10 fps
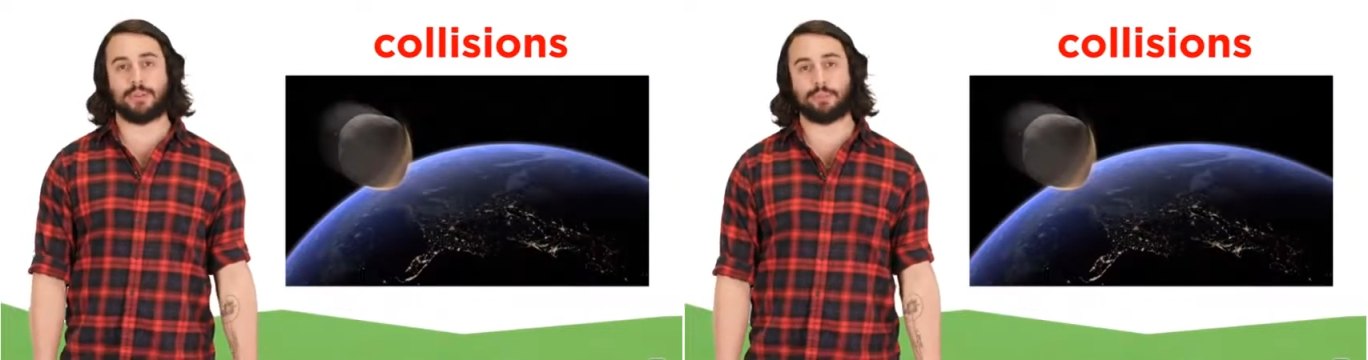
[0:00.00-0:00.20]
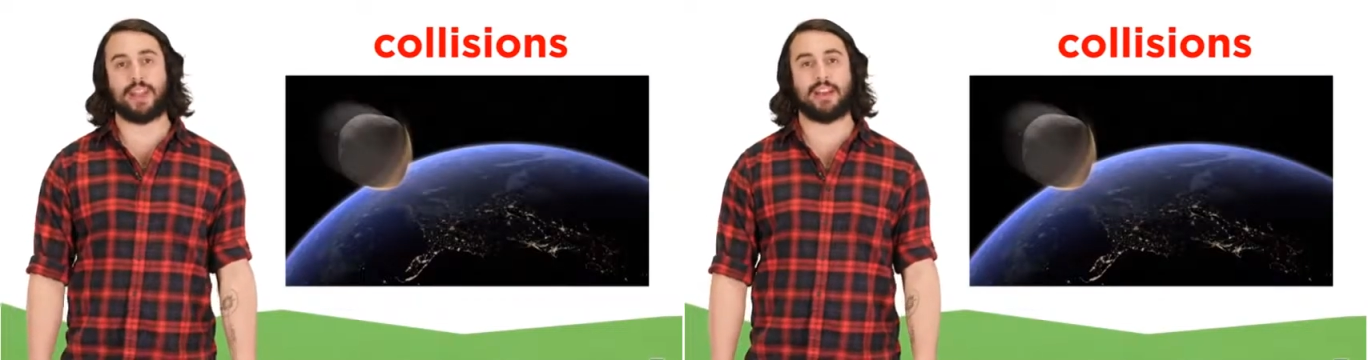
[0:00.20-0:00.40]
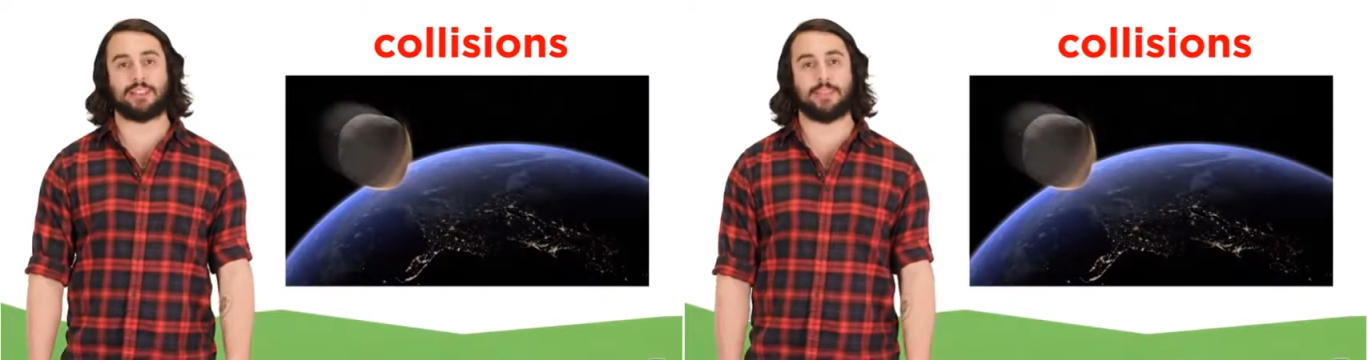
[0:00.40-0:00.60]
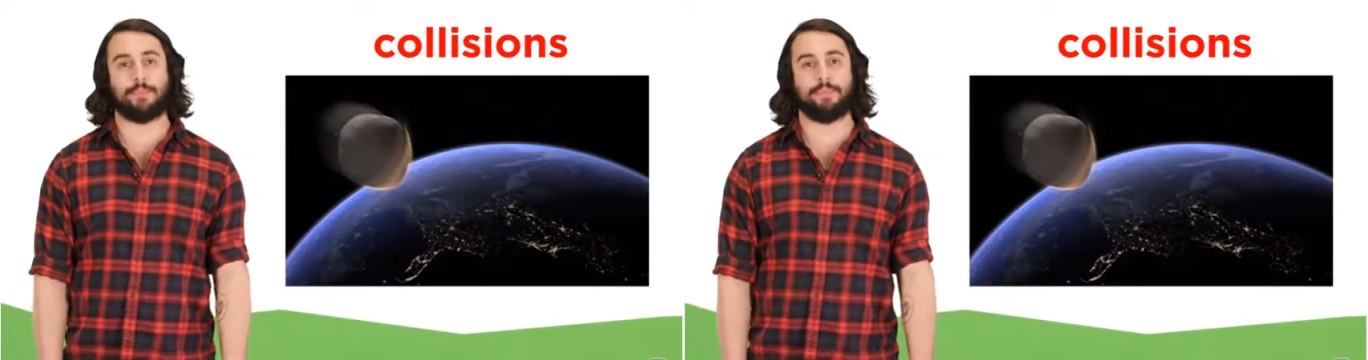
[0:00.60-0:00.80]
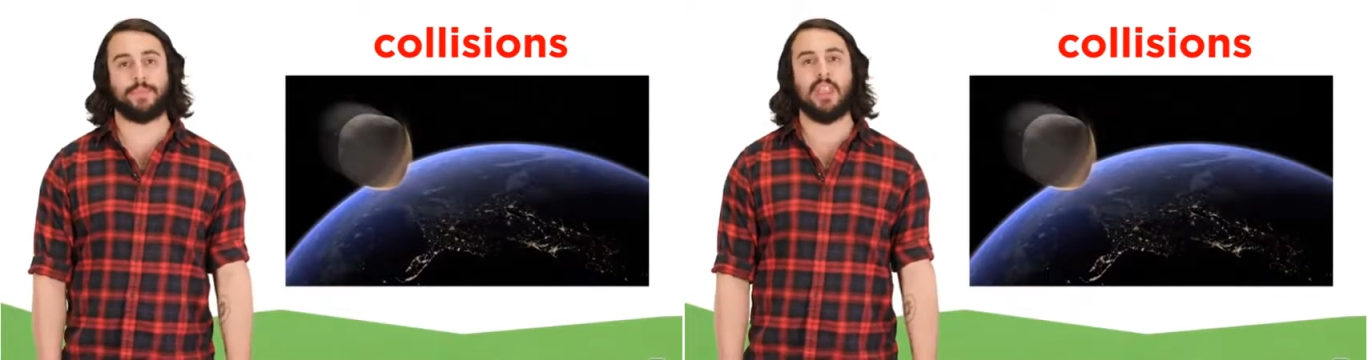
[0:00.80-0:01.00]
and planets.
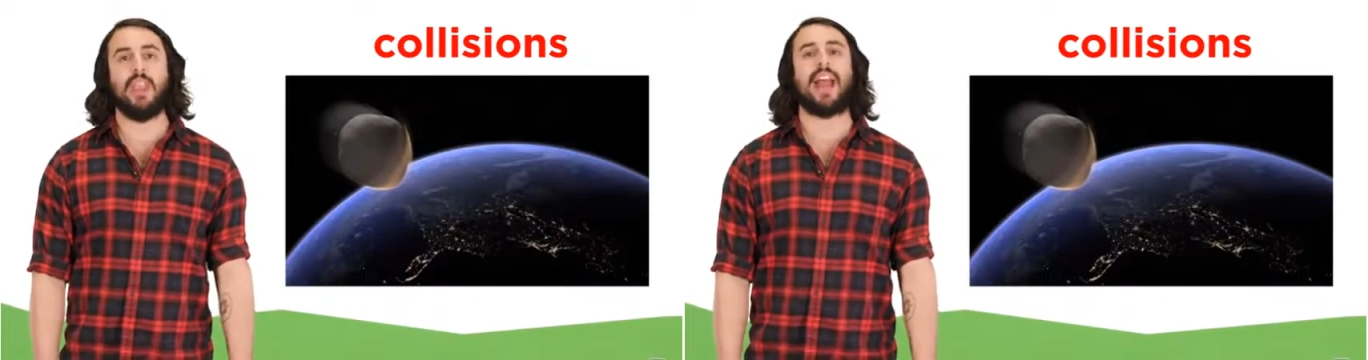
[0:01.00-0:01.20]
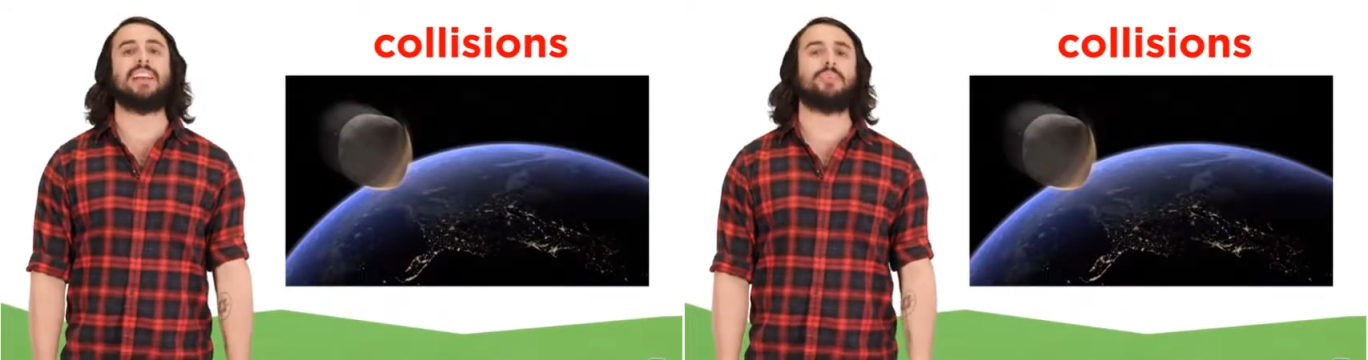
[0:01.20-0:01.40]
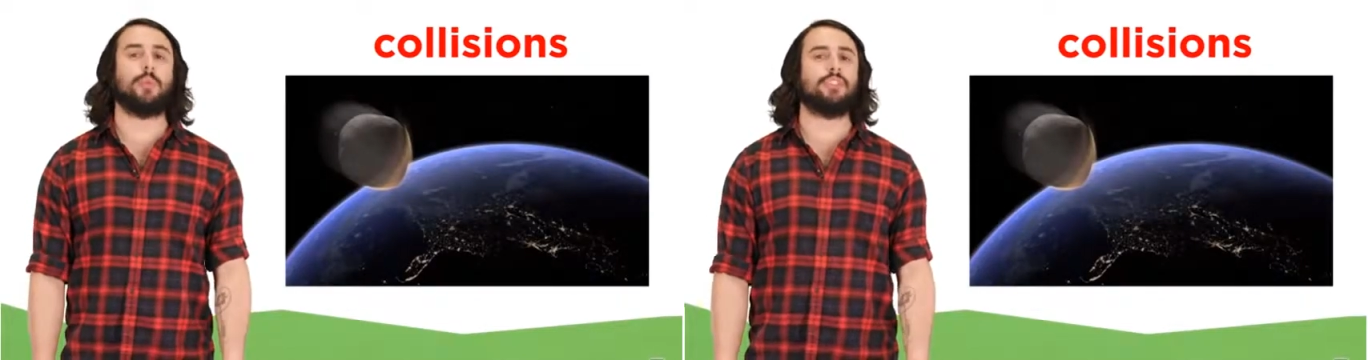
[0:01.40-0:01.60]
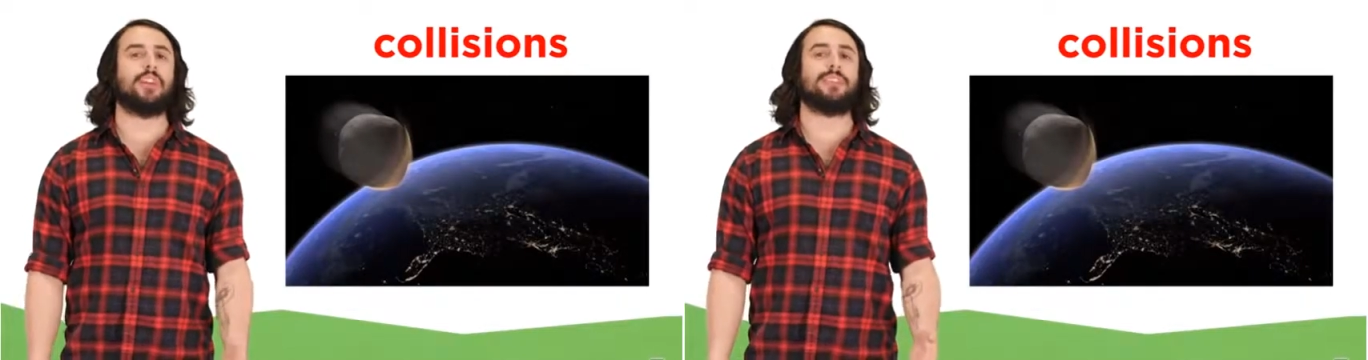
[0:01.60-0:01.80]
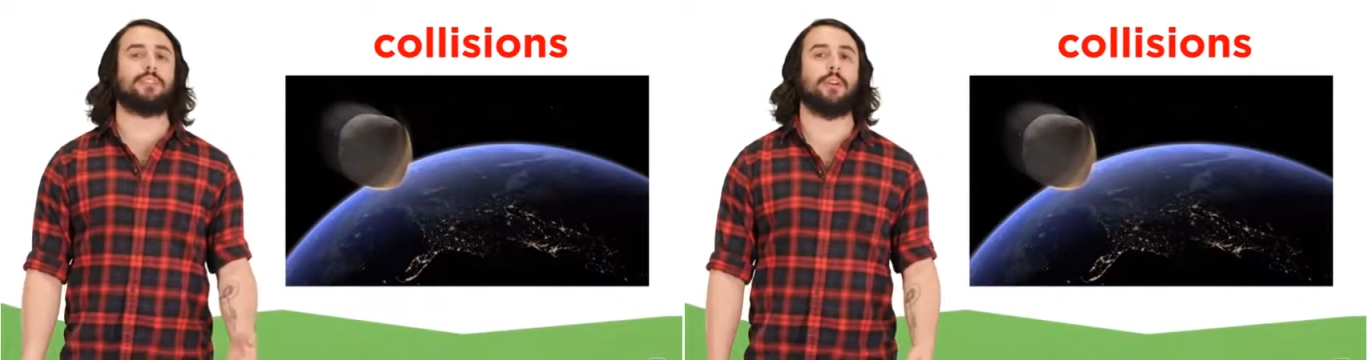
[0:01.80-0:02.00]
As we
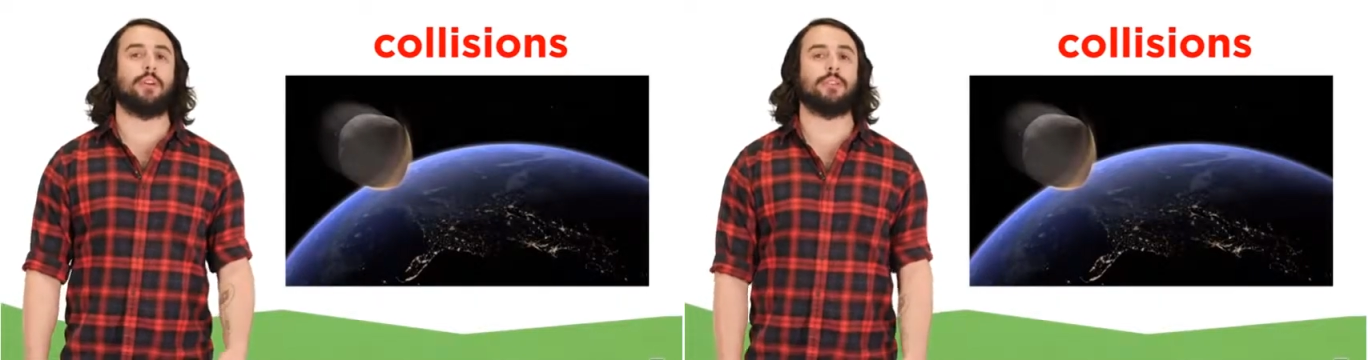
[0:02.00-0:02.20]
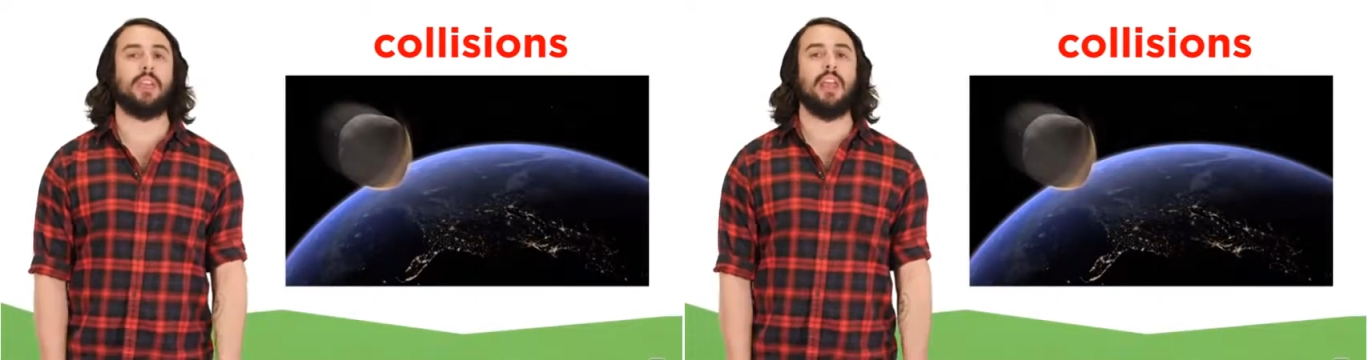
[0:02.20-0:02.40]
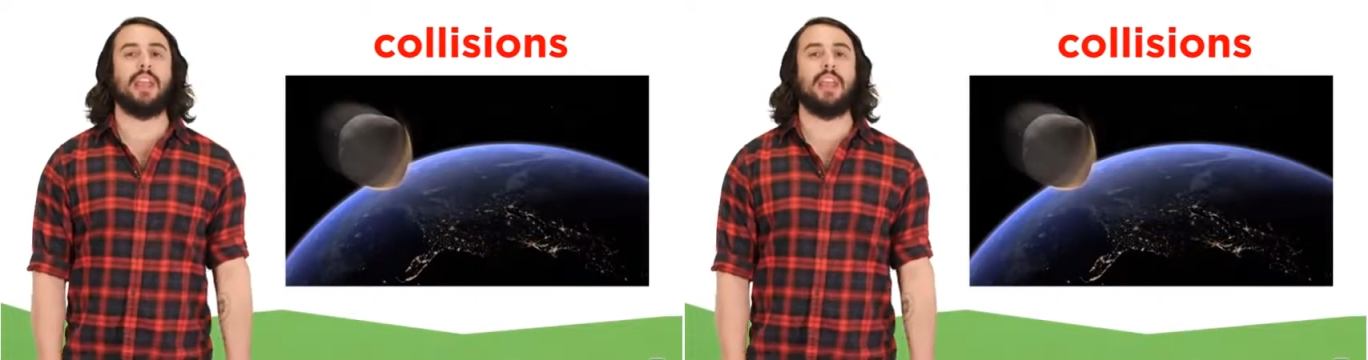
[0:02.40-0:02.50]
just learned,